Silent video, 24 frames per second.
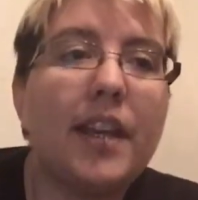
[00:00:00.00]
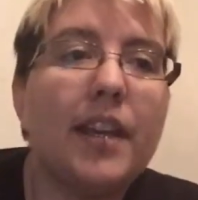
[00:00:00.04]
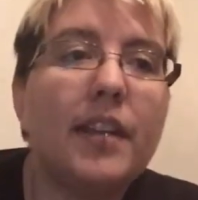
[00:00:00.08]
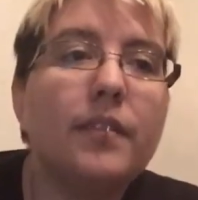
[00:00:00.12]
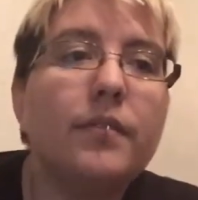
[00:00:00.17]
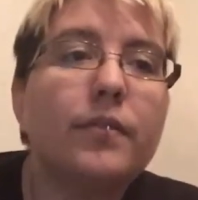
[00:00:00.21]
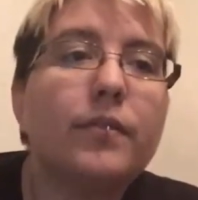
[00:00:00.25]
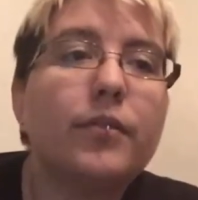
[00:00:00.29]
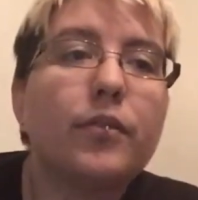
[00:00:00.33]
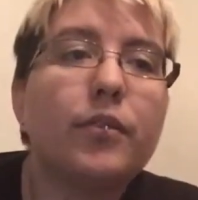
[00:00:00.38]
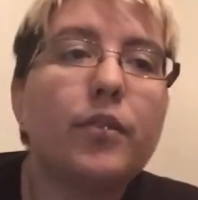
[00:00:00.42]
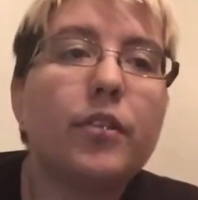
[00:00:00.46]

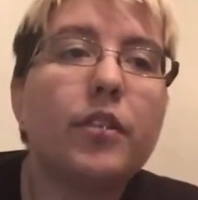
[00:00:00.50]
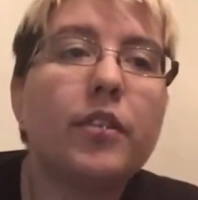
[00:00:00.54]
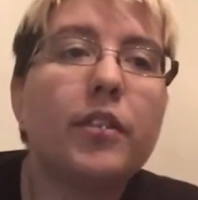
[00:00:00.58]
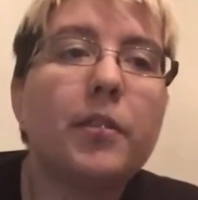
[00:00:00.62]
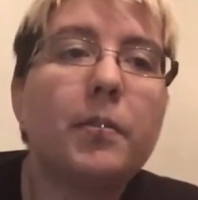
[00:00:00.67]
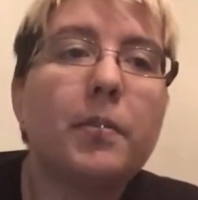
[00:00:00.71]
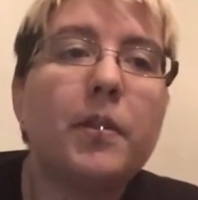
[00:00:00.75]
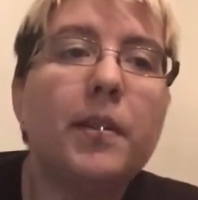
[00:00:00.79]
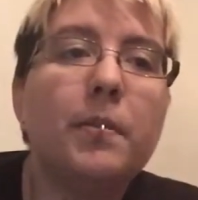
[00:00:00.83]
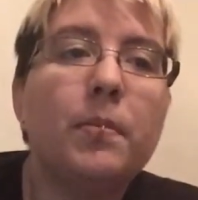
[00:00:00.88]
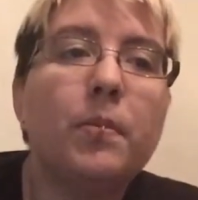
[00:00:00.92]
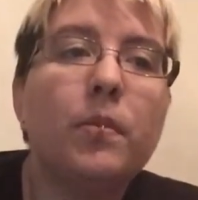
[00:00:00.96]
And for the
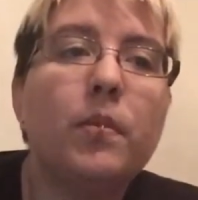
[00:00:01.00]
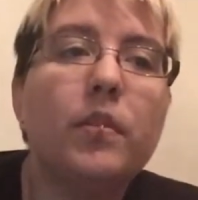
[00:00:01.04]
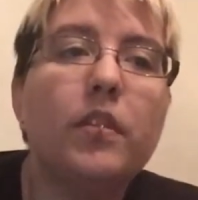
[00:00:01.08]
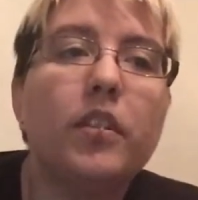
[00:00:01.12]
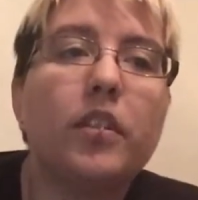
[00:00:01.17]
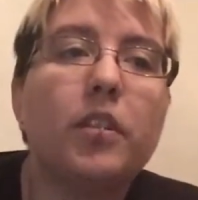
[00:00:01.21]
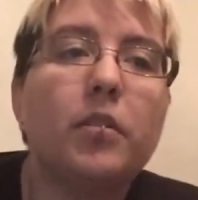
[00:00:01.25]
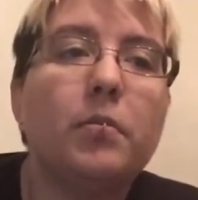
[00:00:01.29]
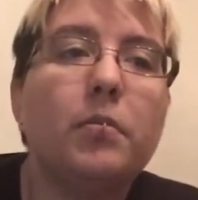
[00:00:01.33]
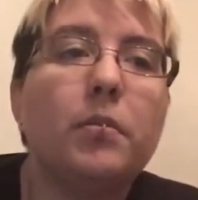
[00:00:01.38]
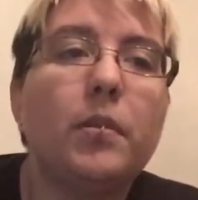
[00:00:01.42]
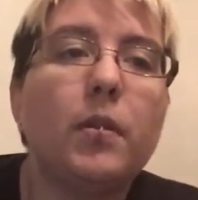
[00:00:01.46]
people in the
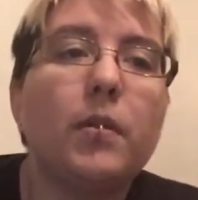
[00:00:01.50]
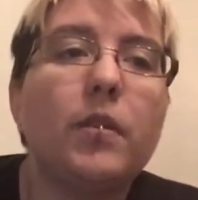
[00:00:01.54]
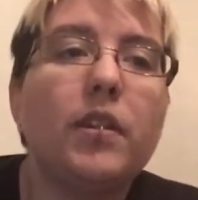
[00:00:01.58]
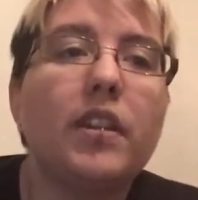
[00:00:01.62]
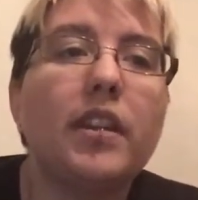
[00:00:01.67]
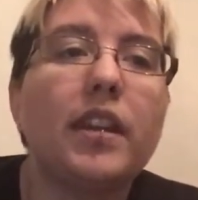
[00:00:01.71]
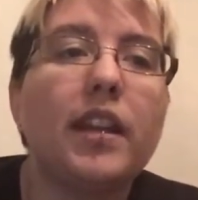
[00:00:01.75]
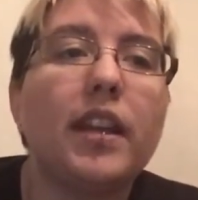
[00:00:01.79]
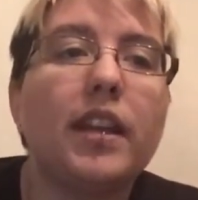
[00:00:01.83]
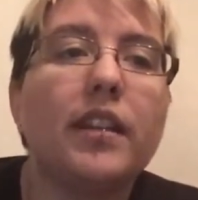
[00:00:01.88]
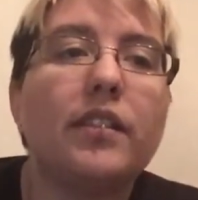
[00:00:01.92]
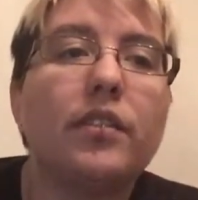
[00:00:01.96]

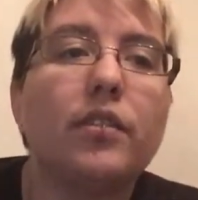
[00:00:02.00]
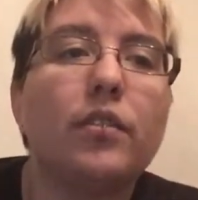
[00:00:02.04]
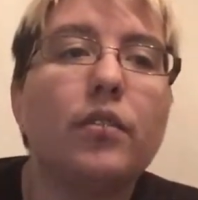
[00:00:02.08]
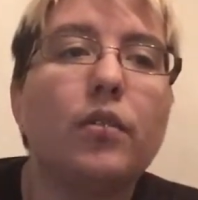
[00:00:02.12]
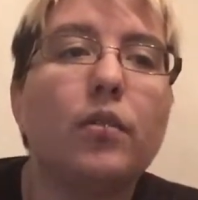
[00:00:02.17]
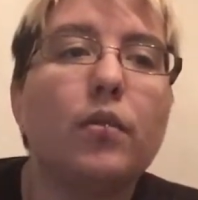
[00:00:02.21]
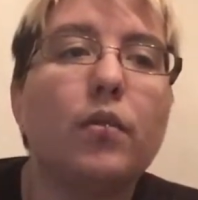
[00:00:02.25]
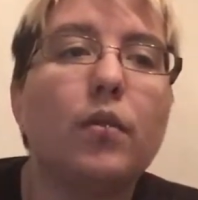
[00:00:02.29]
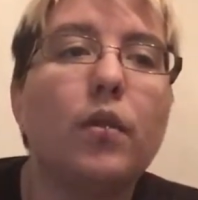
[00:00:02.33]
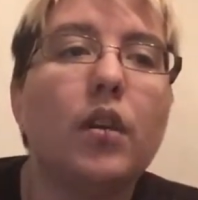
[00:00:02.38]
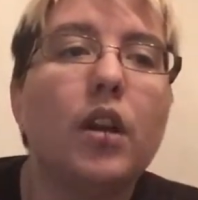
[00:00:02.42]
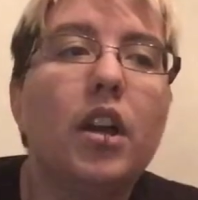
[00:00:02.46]
community
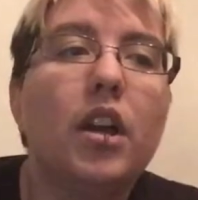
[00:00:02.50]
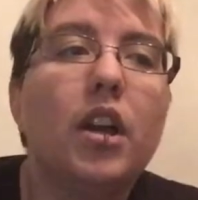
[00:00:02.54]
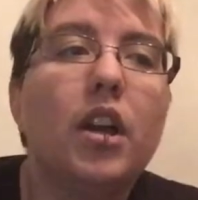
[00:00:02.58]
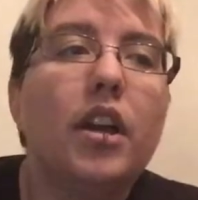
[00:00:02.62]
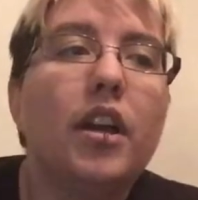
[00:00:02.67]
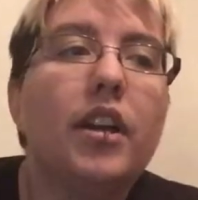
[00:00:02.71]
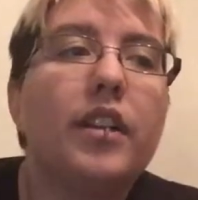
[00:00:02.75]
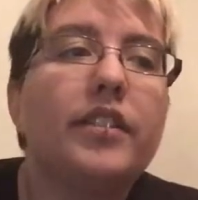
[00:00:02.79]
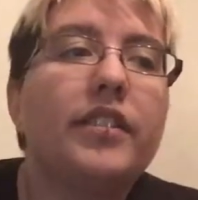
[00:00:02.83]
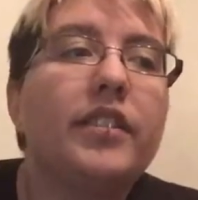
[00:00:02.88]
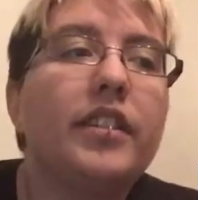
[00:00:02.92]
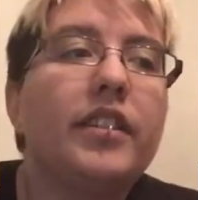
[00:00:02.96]
to
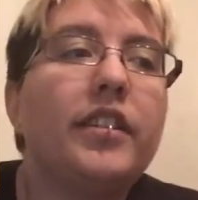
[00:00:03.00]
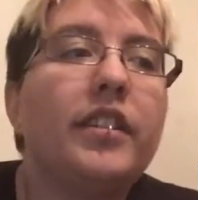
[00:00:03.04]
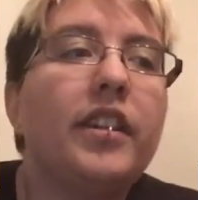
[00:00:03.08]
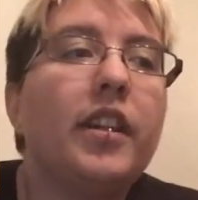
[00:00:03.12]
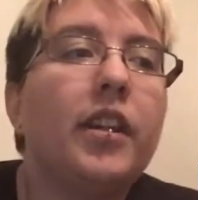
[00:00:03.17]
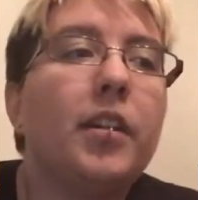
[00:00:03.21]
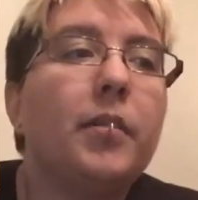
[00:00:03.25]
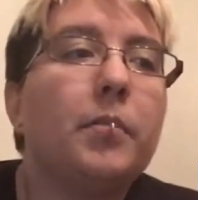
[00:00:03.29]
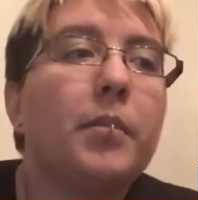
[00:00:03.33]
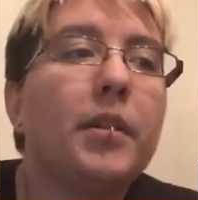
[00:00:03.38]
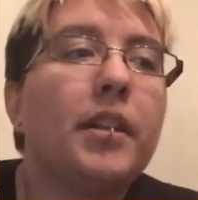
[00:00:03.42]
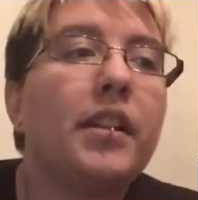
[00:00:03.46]
sit
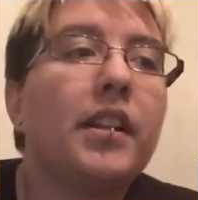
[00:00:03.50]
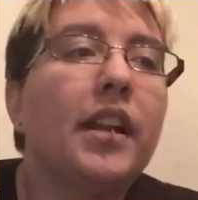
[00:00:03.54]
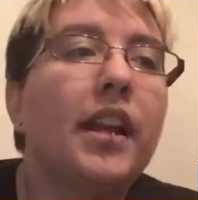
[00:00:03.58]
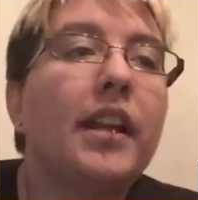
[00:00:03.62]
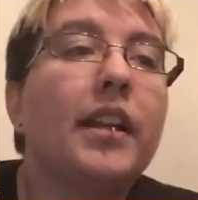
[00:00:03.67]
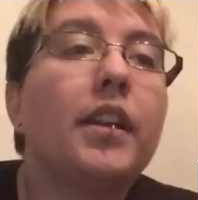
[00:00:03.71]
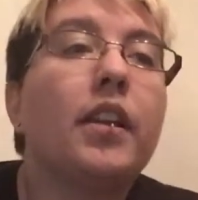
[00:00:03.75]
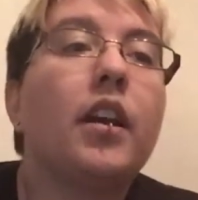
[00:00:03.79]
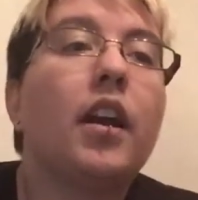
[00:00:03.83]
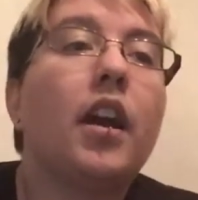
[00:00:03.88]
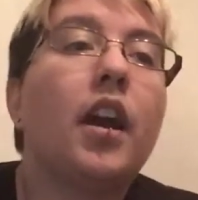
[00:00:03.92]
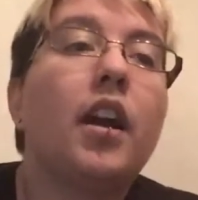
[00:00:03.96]
there and be
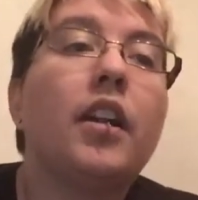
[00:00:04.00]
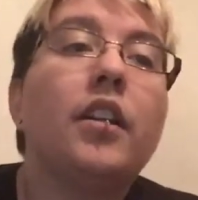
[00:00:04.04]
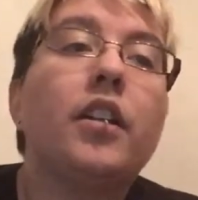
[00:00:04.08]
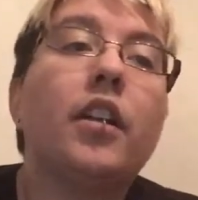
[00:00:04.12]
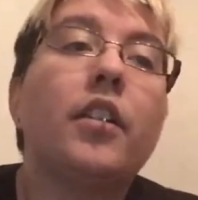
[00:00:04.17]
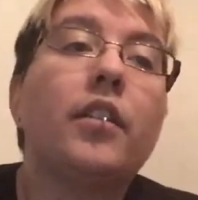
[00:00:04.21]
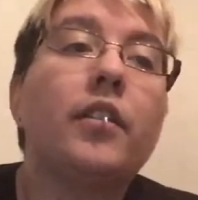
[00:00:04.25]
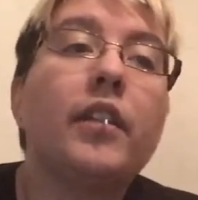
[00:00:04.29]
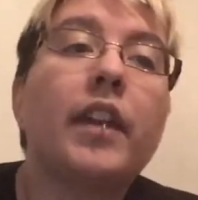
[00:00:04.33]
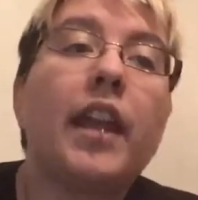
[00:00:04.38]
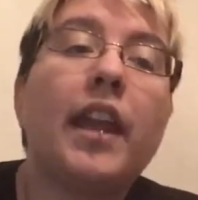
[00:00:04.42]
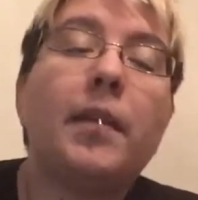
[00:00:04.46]
like,
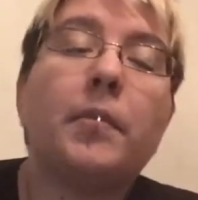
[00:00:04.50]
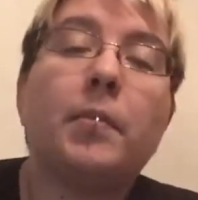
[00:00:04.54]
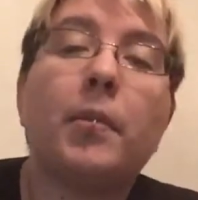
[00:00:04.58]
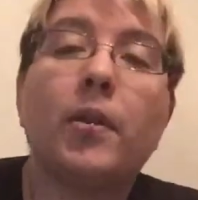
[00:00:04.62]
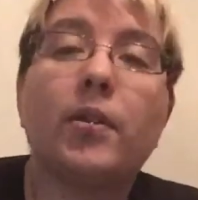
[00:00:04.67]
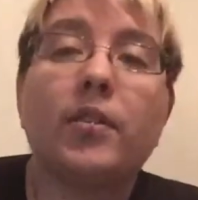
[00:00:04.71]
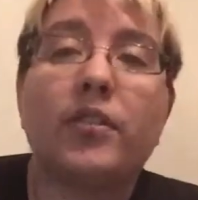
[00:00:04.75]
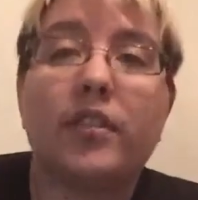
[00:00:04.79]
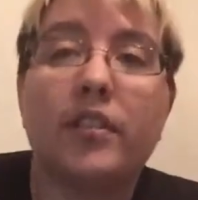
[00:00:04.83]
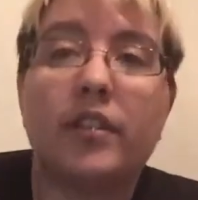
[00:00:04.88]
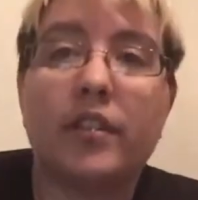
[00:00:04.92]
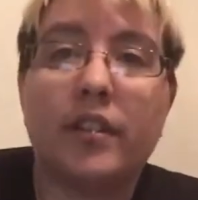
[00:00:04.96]
another gay
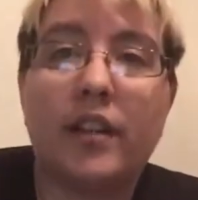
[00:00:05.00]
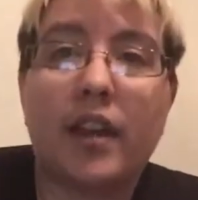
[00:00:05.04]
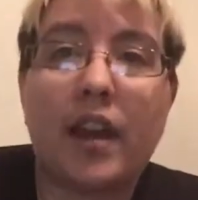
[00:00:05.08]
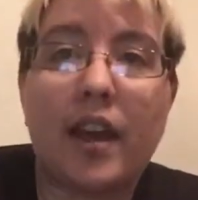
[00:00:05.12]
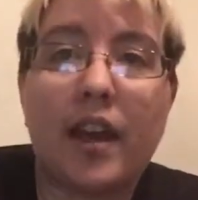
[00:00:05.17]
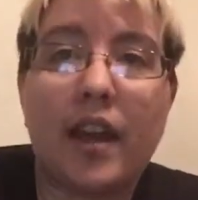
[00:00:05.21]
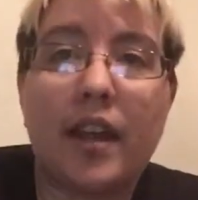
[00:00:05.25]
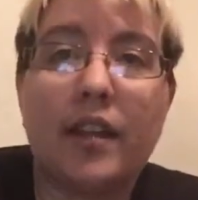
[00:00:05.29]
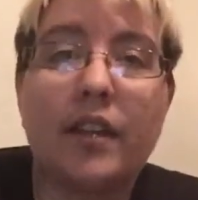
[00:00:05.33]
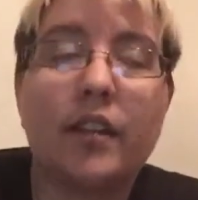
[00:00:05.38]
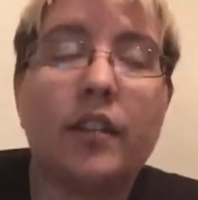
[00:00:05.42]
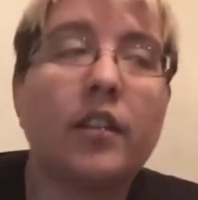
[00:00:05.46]
person
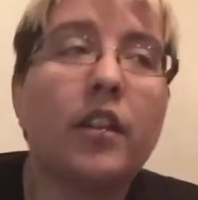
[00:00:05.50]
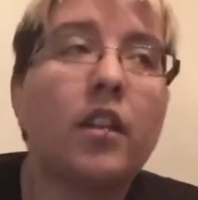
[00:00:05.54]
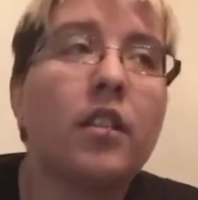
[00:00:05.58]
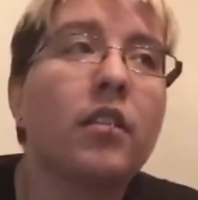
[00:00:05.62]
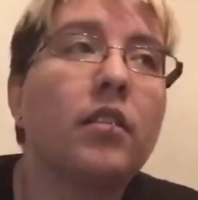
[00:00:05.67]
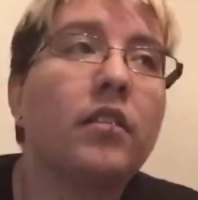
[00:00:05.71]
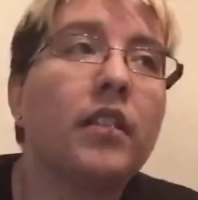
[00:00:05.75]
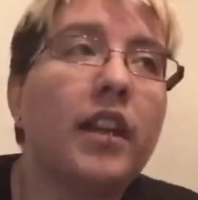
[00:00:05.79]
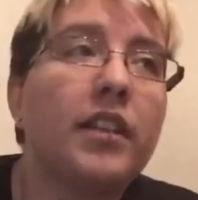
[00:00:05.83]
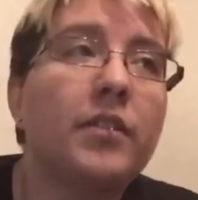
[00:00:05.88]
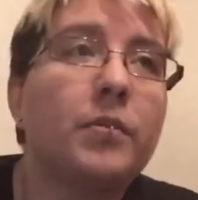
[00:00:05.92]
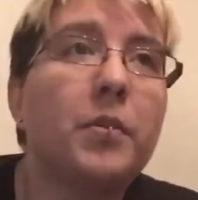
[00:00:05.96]
died, another
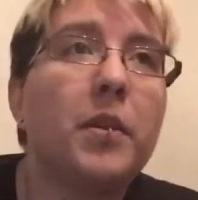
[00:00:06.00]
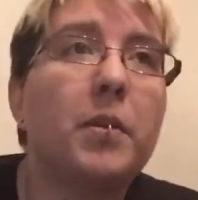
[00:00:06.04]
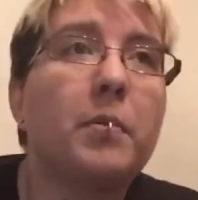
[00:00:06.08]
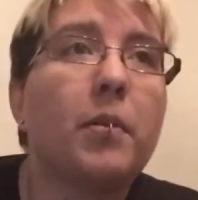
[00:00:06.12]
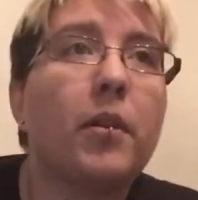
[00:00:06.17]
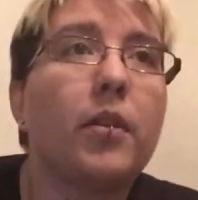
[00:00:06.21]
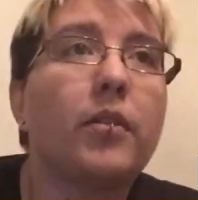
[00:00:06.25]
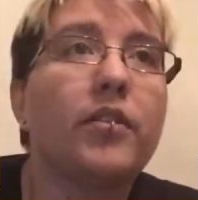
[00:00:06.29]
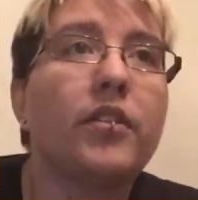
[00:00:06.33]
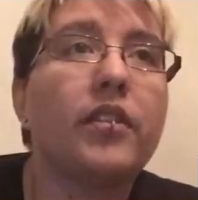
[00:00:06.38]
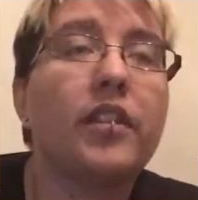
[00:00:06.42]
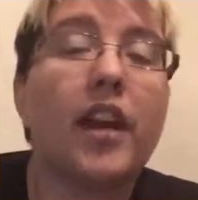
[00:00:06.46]
lesbian
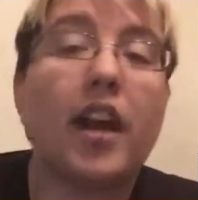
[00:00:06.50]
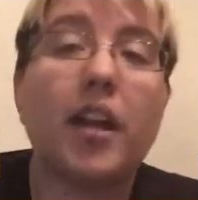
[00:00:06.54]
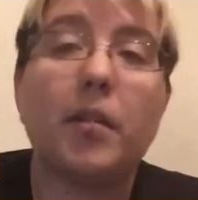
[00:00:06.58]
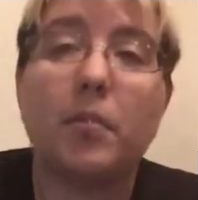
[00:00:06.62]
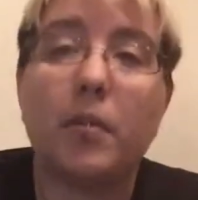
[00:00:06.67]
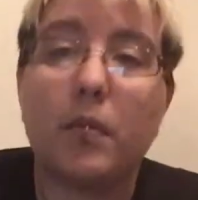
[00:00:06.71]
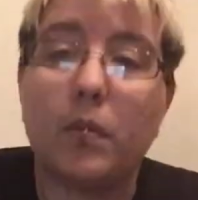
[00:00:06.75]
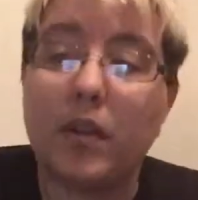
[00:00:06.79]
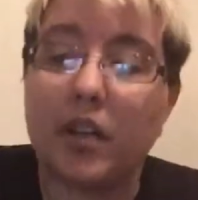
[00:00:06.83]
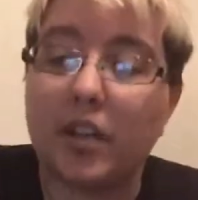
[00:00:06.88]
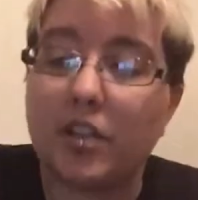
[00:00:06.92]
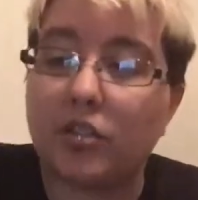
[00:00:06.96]
person died,
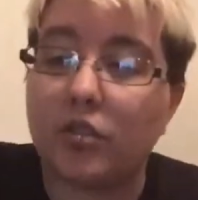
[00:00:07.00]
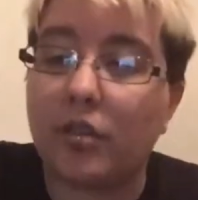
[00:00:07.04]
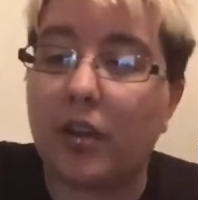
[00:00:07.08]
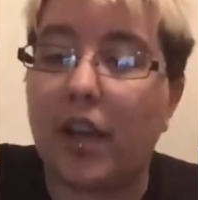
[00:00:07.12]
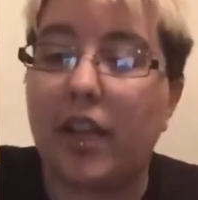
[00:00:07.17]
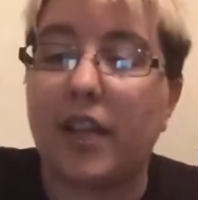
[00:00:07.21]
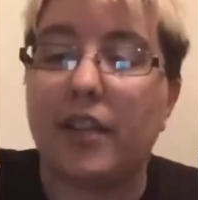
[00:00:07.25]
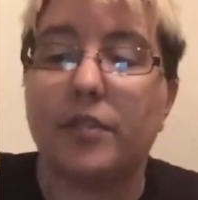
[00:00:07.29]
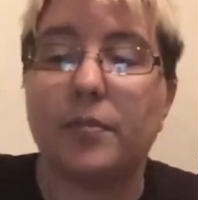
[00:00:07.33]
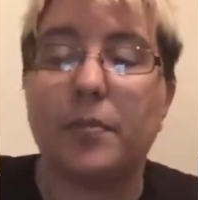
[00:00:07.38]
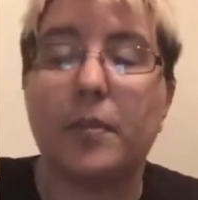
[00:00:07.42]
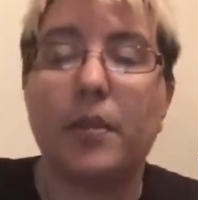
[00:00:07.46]
but when a trans